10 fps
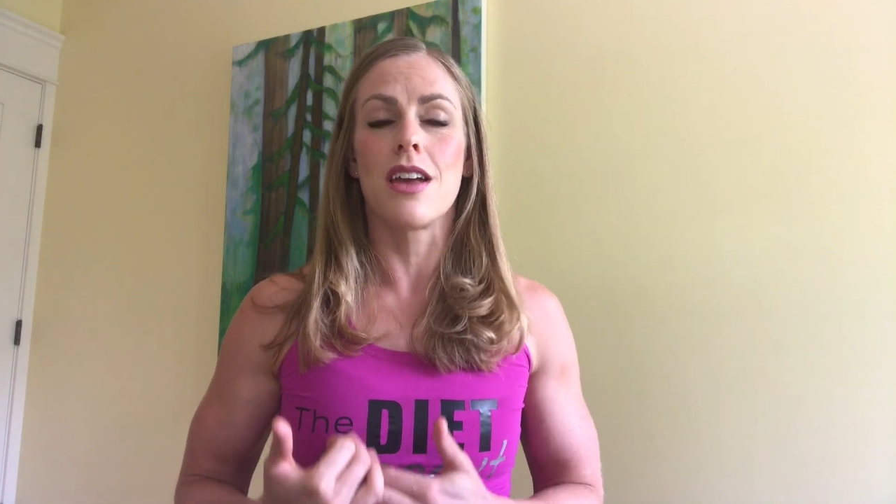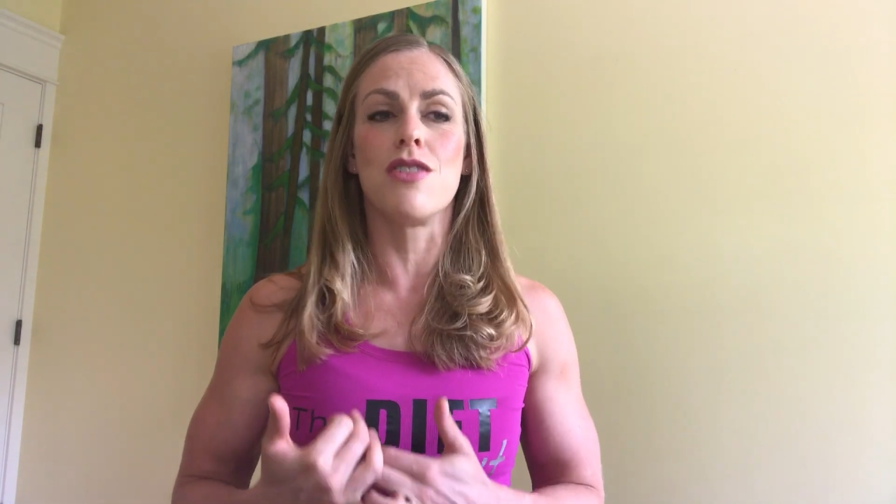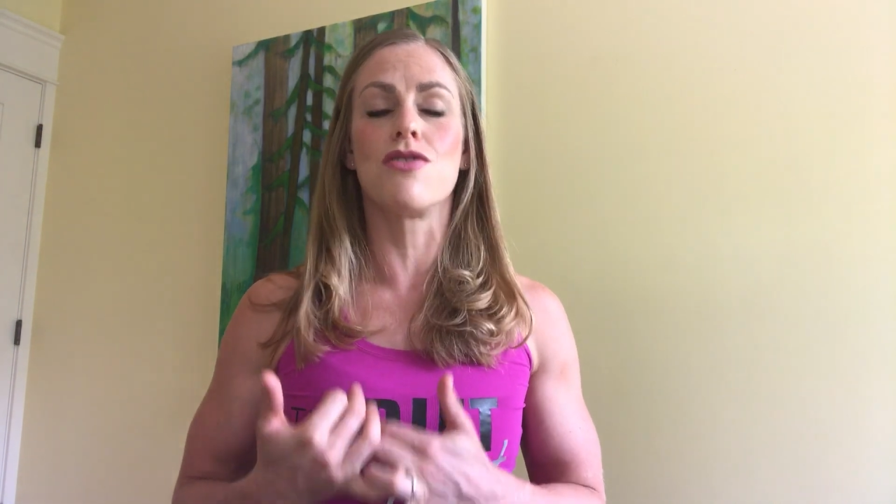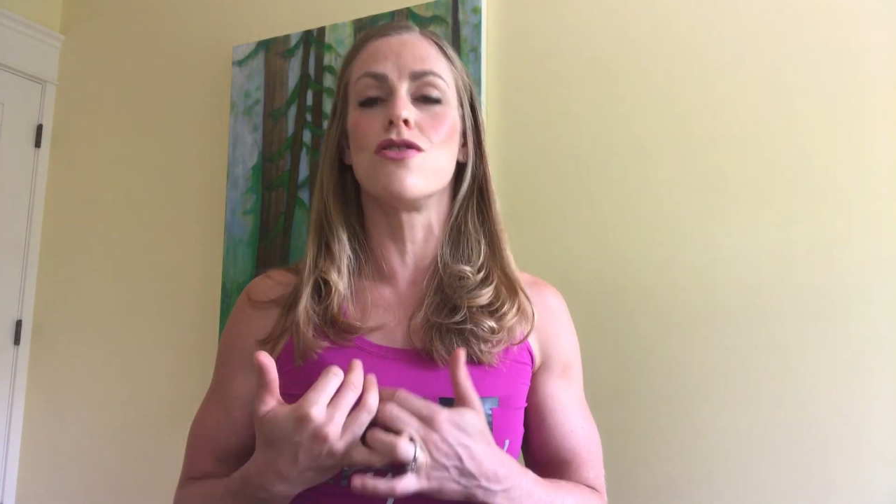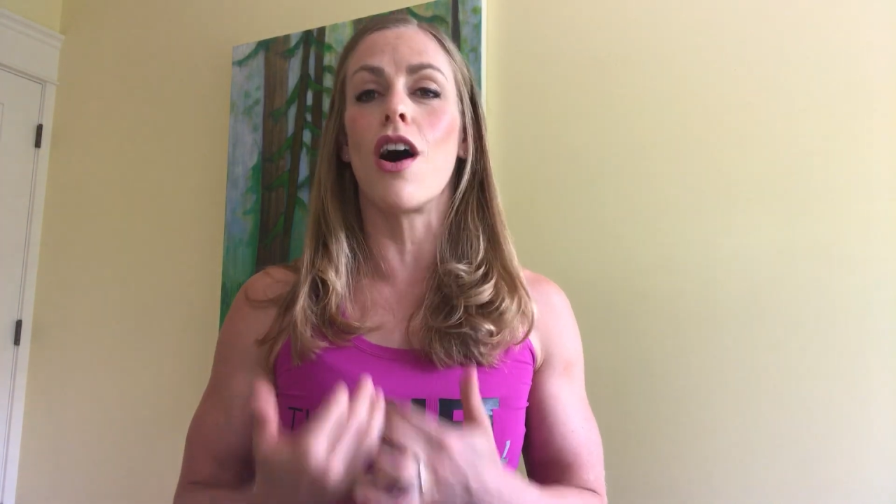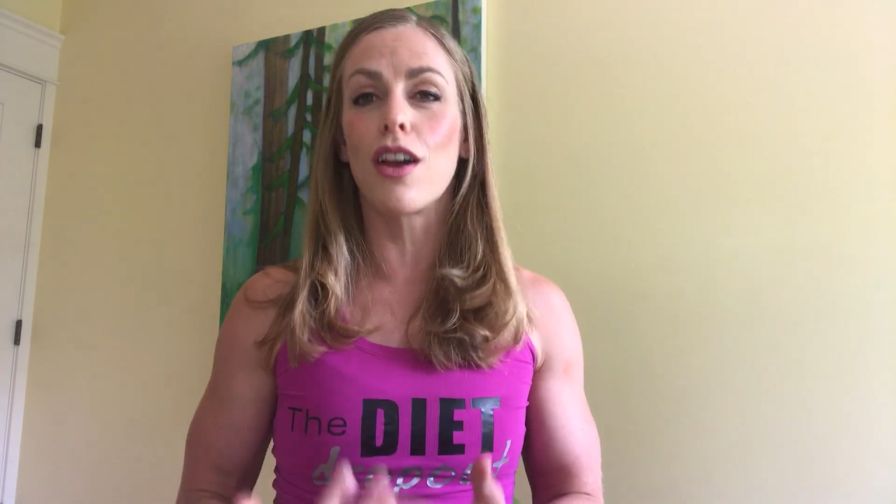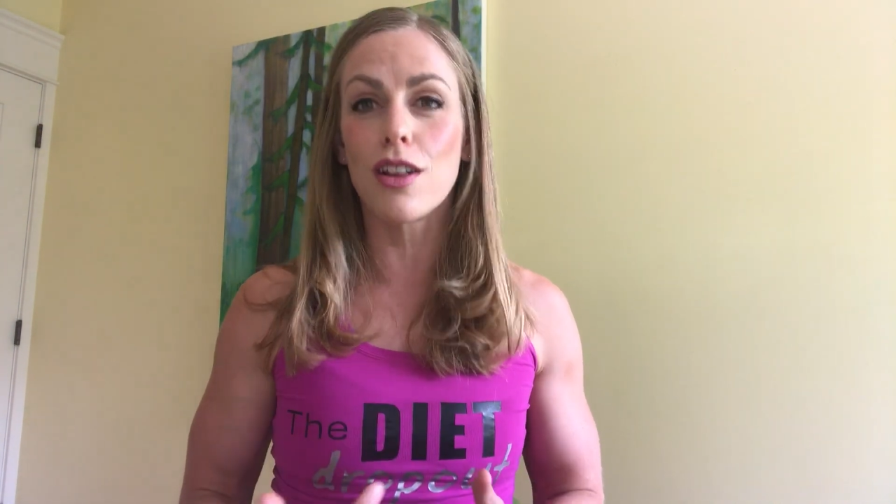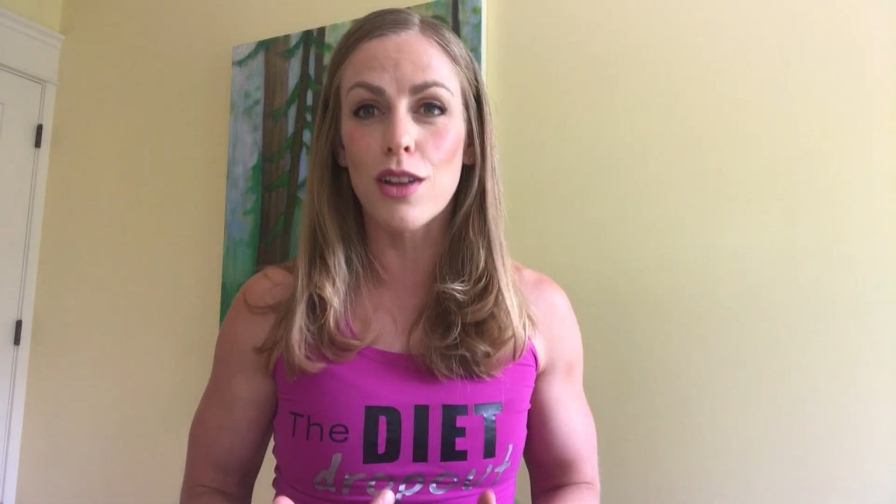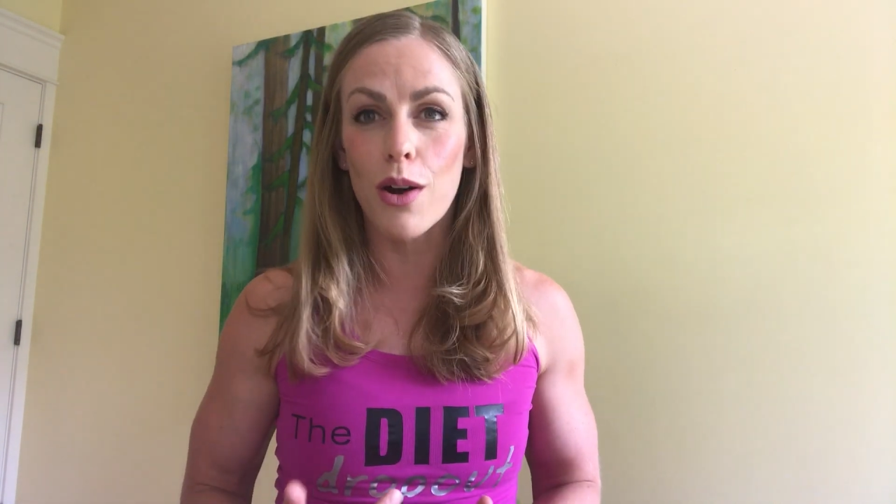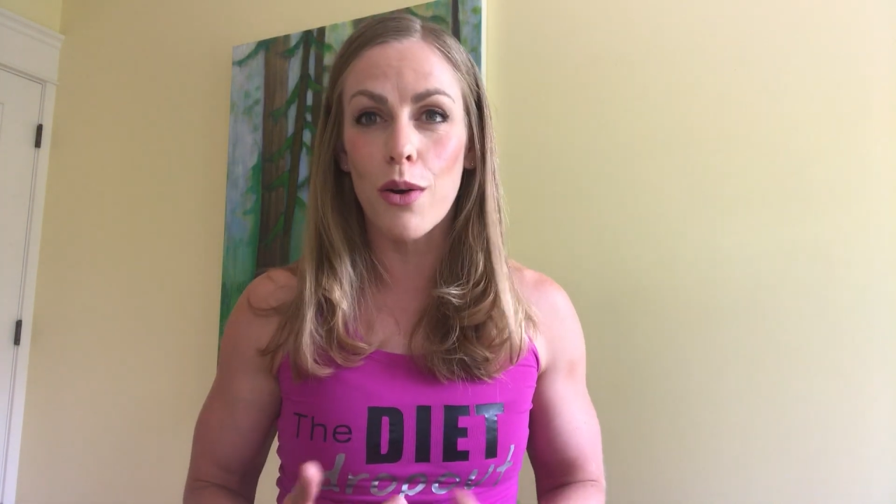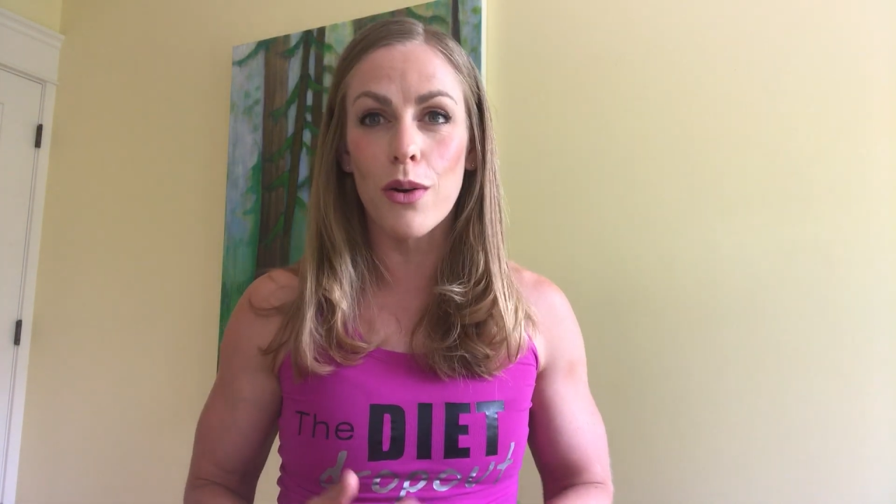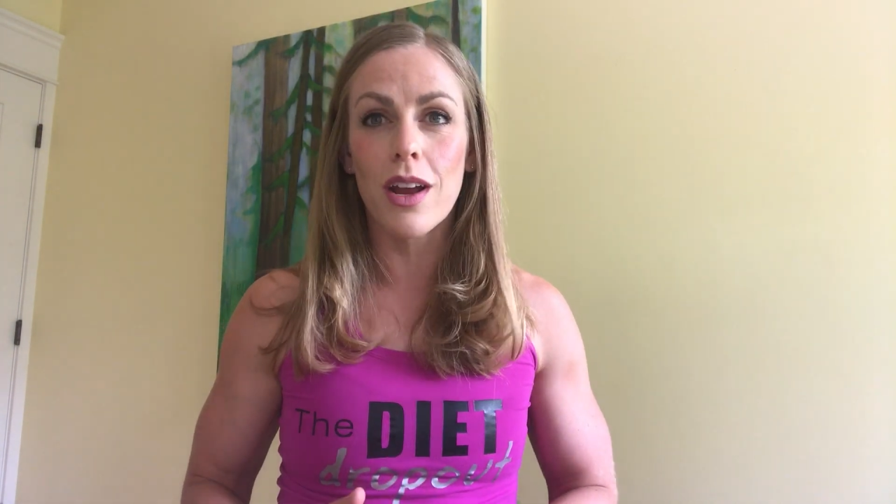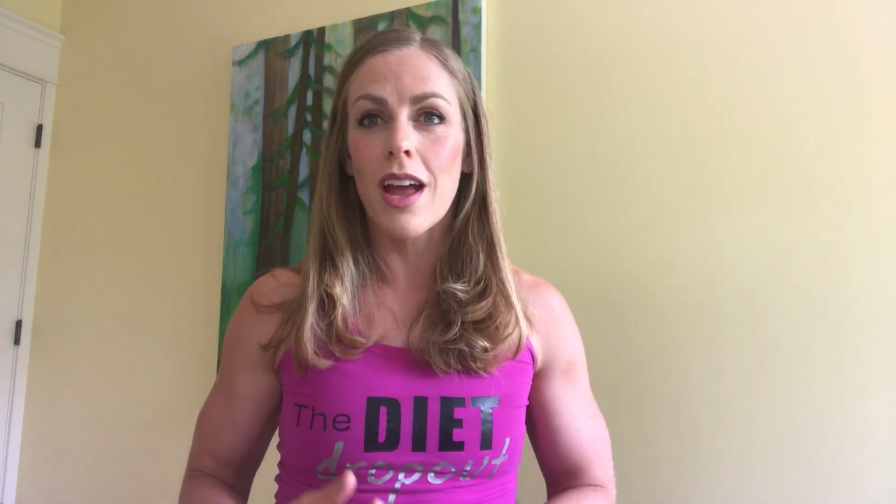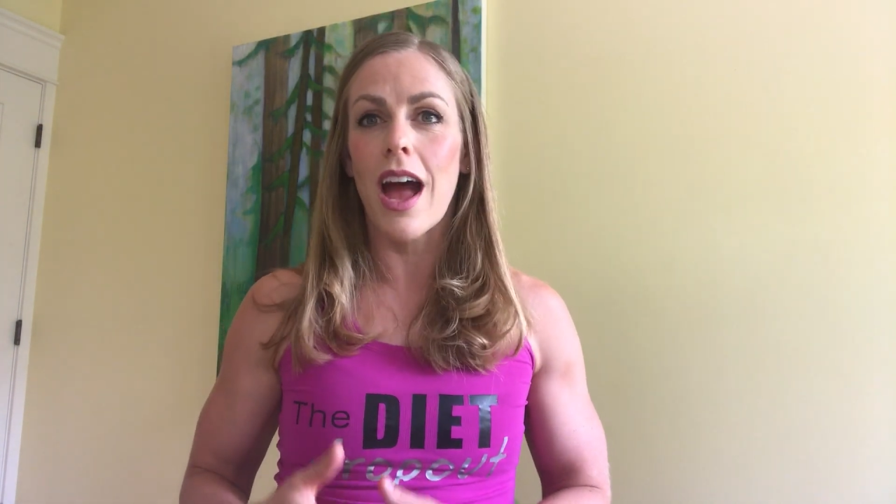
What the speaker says: You're not alone,